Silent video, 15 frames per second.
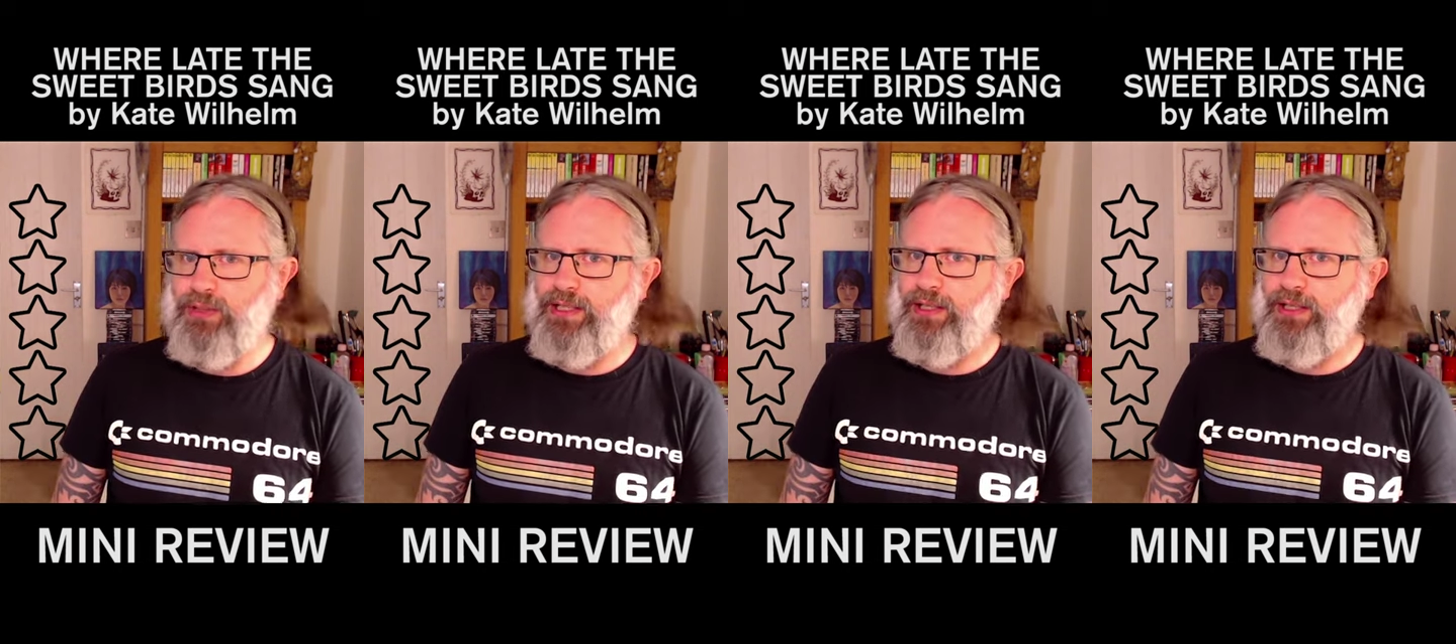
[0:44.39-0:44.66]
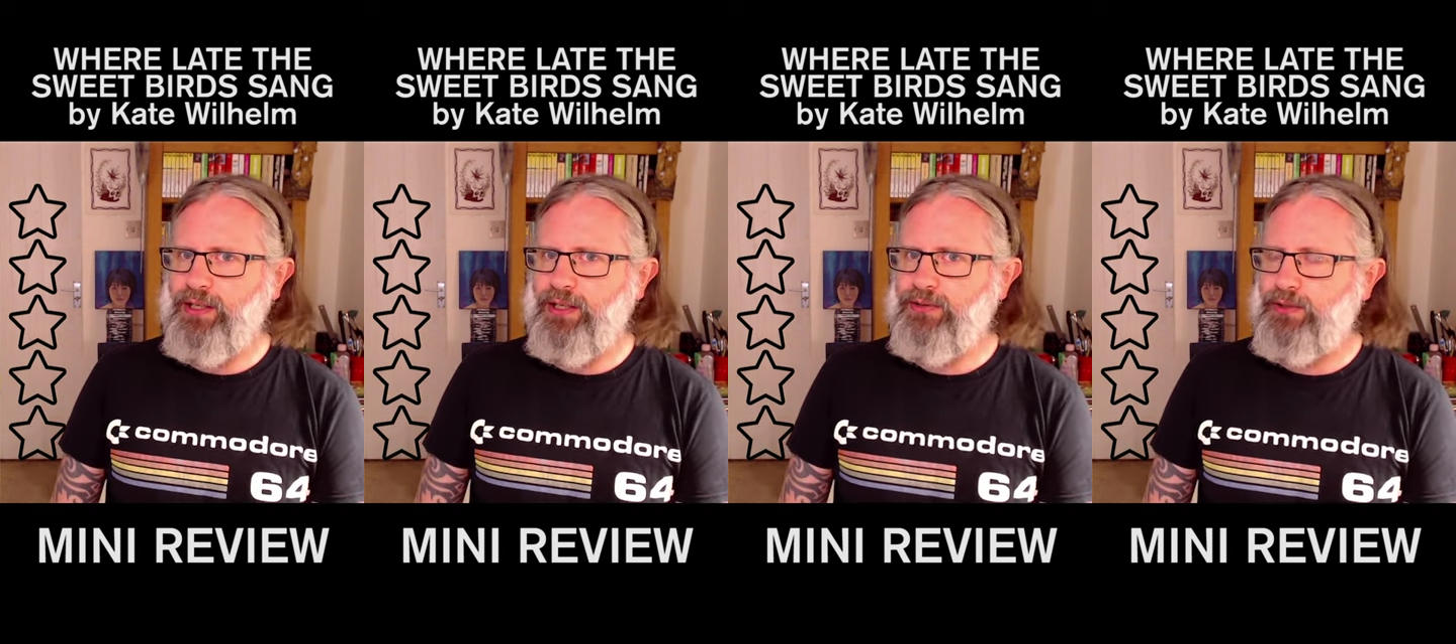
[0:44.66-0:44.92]
really
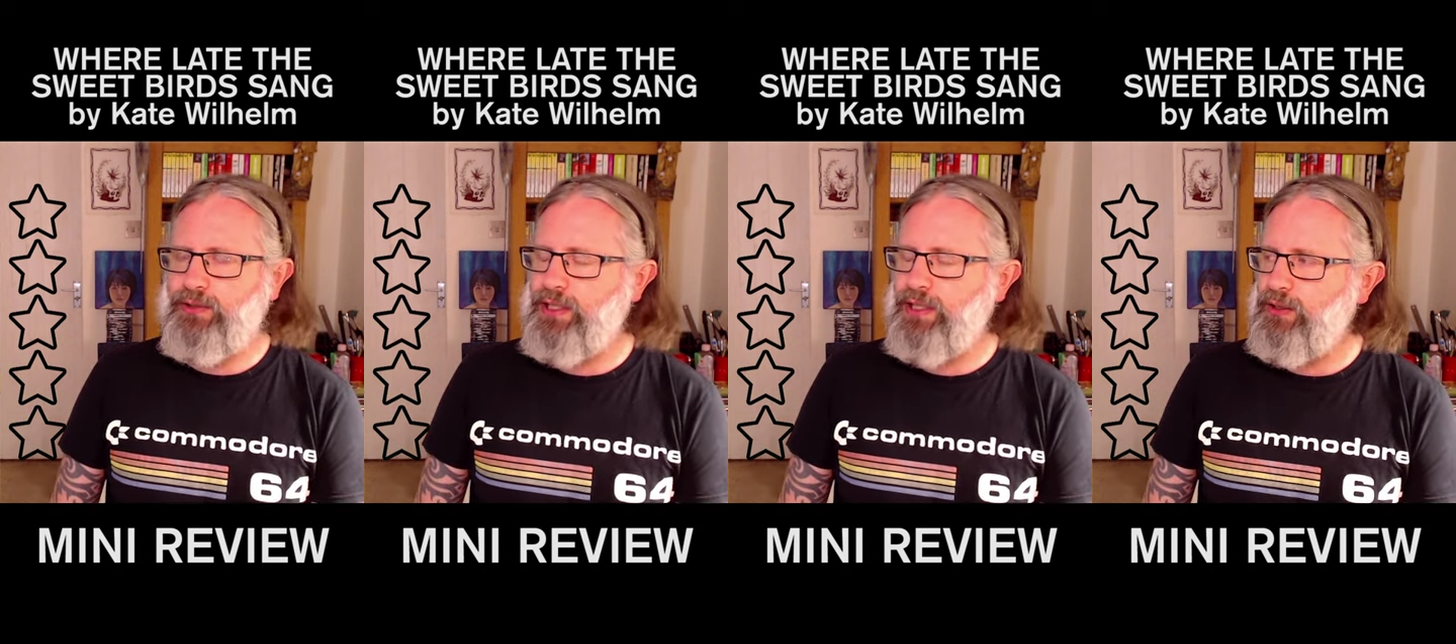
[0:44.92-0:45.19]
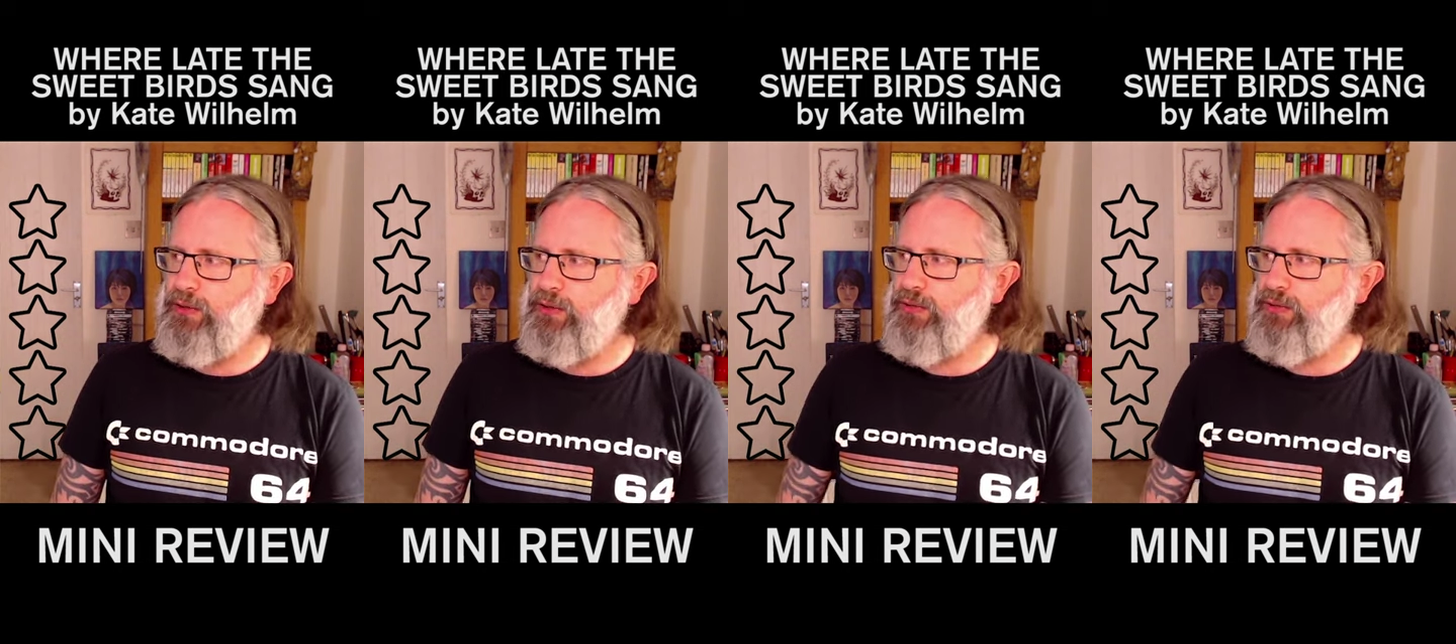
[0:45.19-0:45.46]
nicely
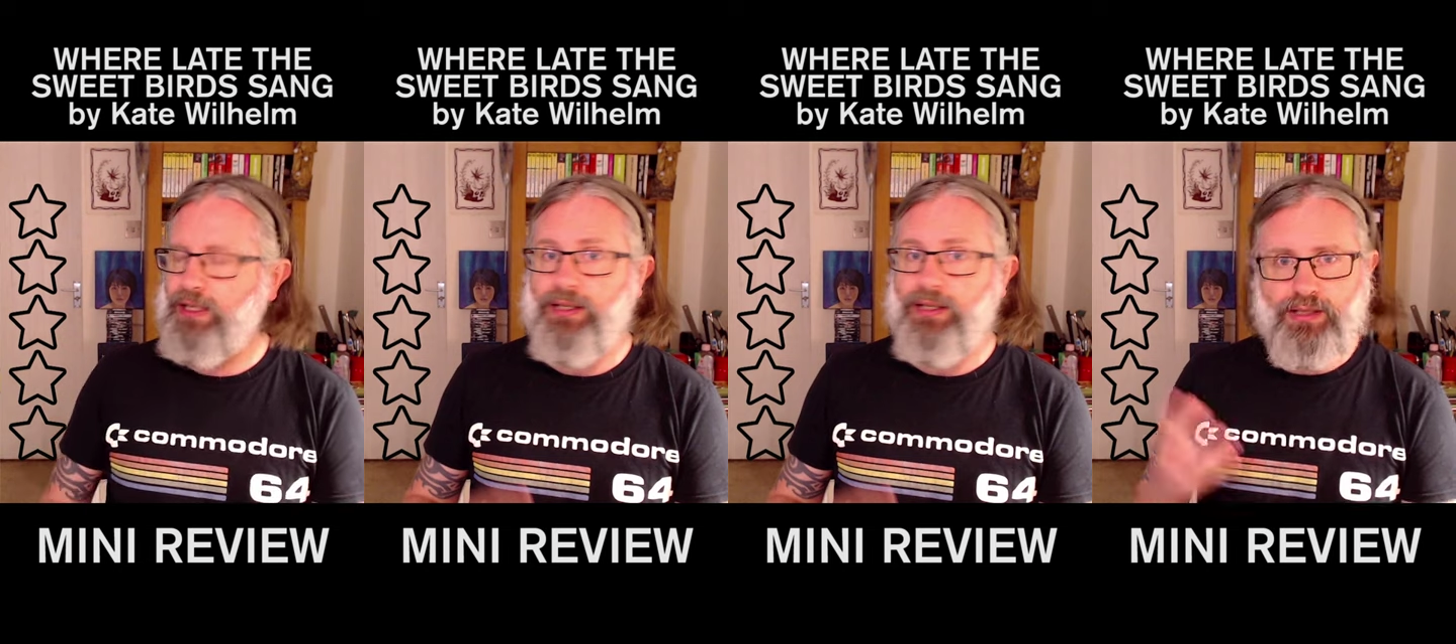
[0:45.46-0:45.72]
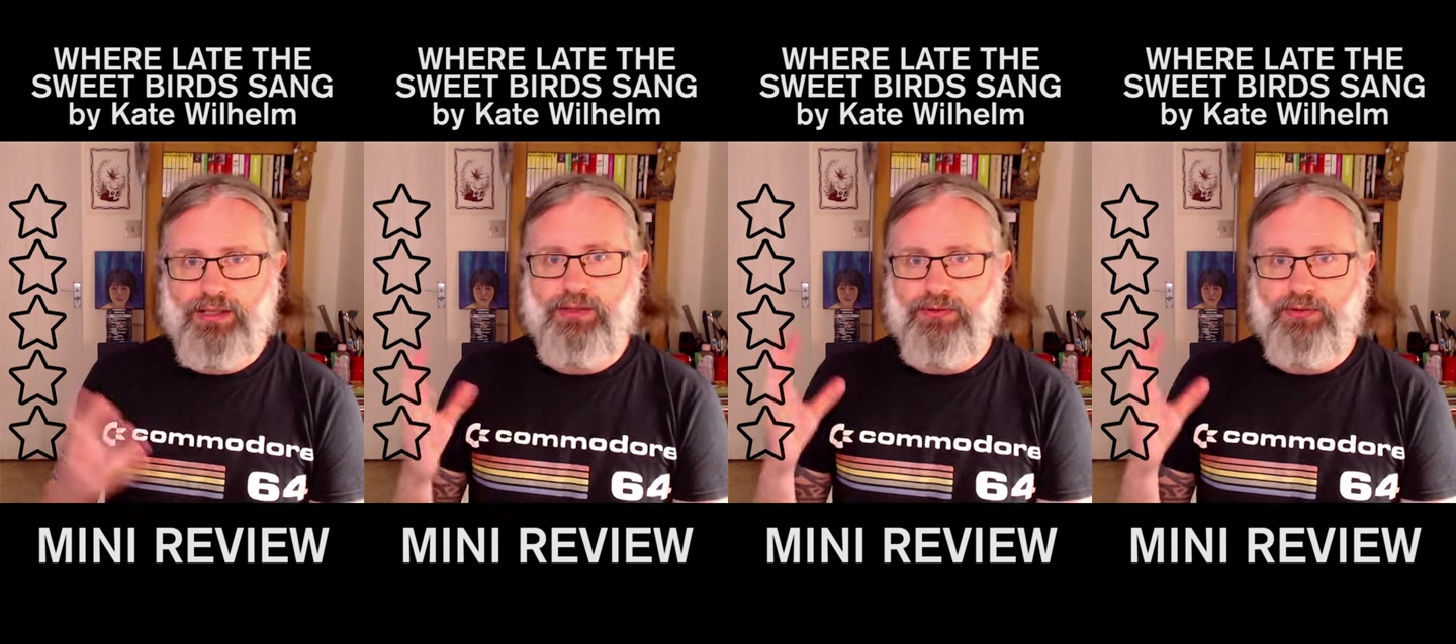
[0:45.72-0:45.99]

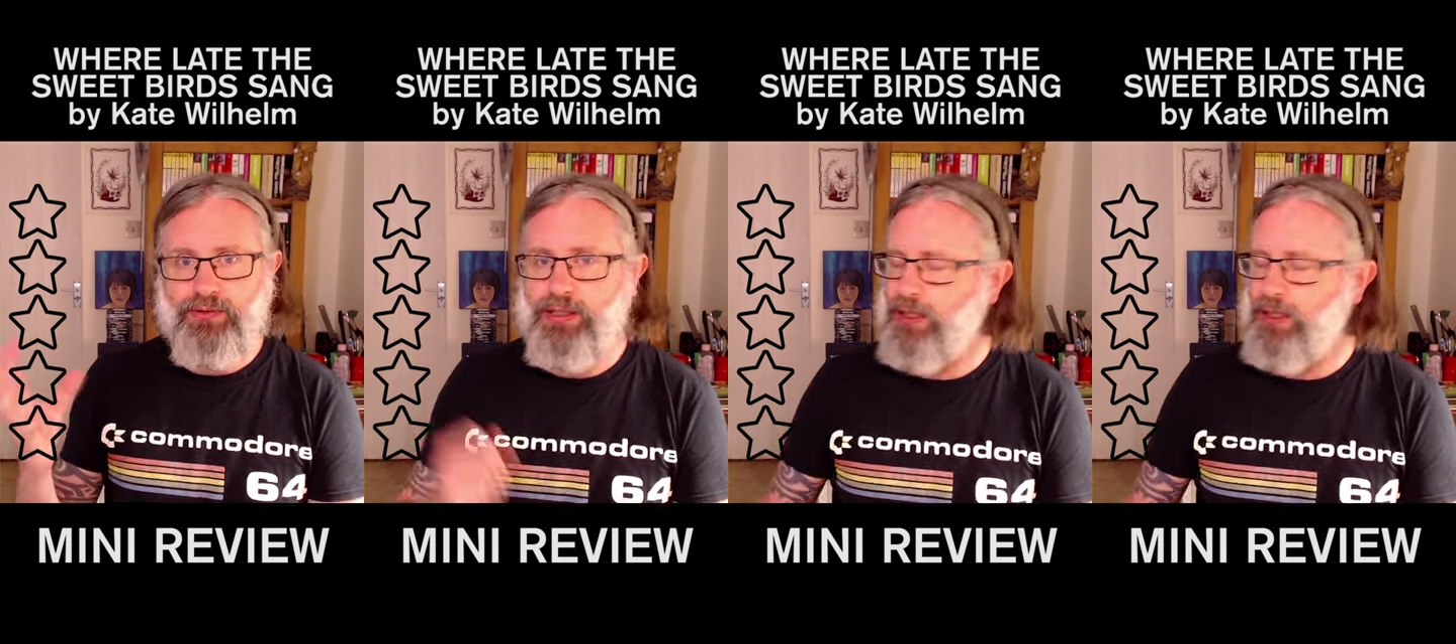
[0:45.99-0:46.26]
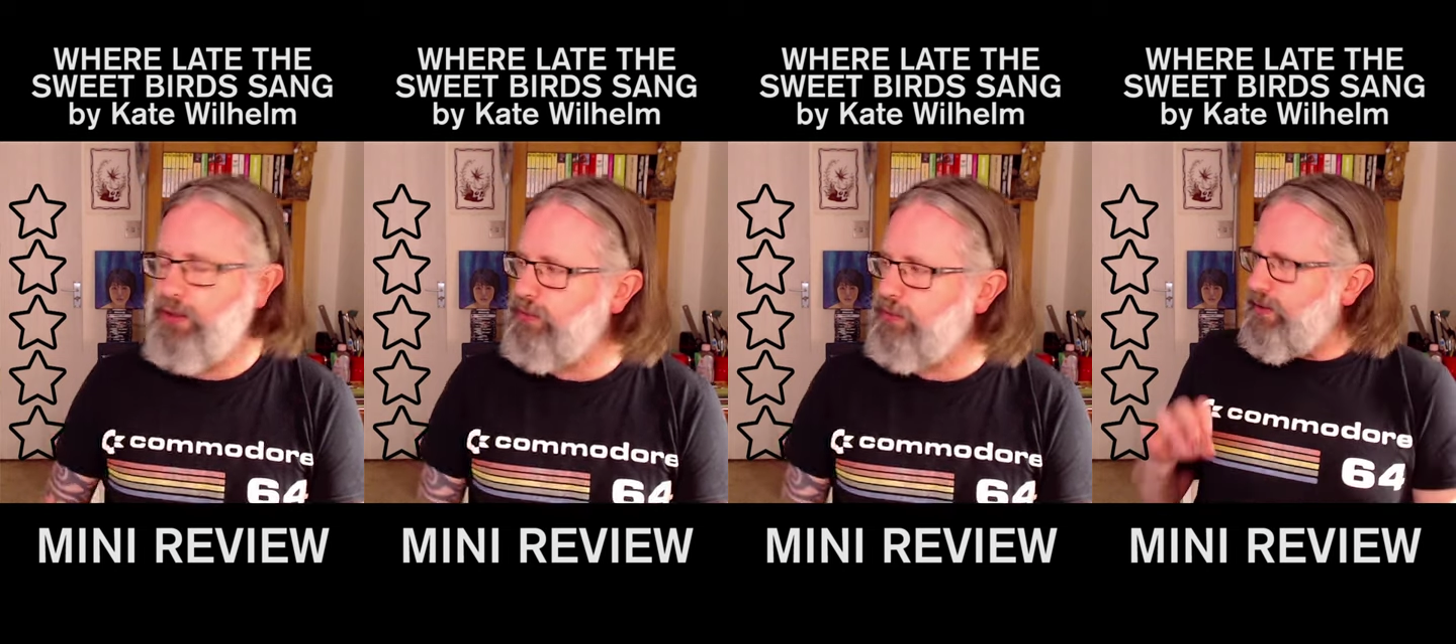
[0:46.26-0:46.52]
using these
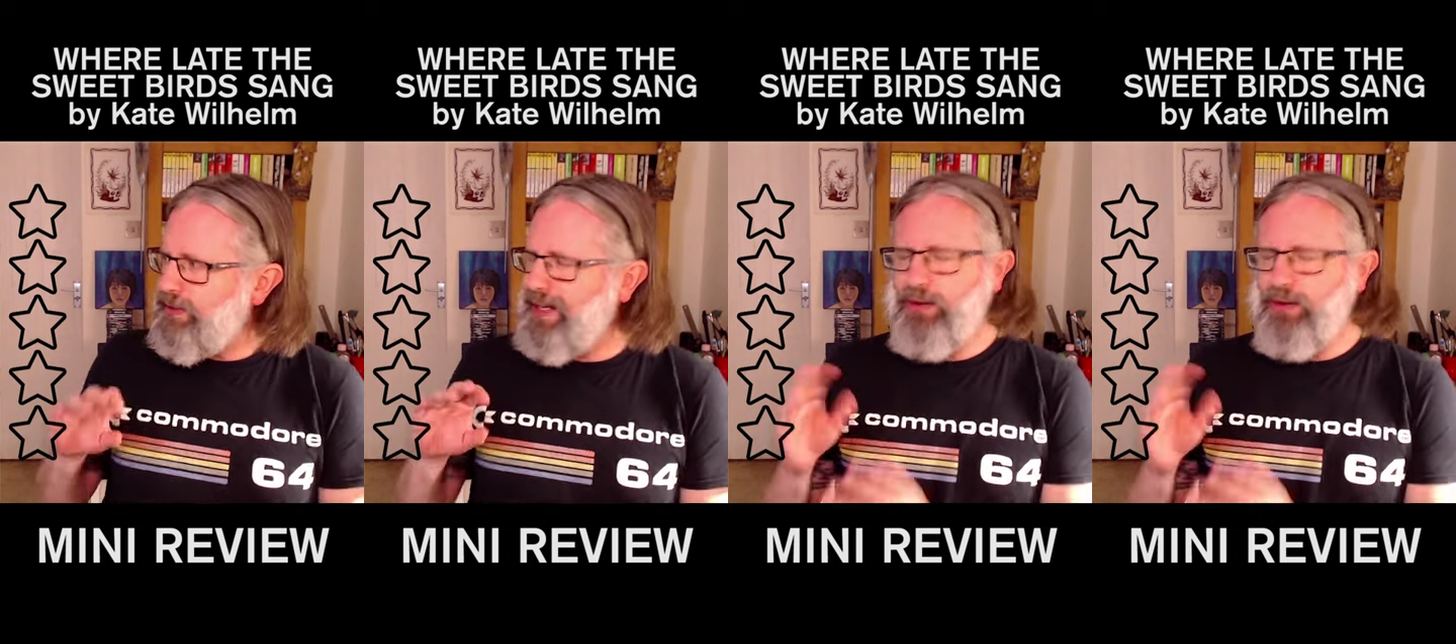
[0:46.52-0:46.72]
clones.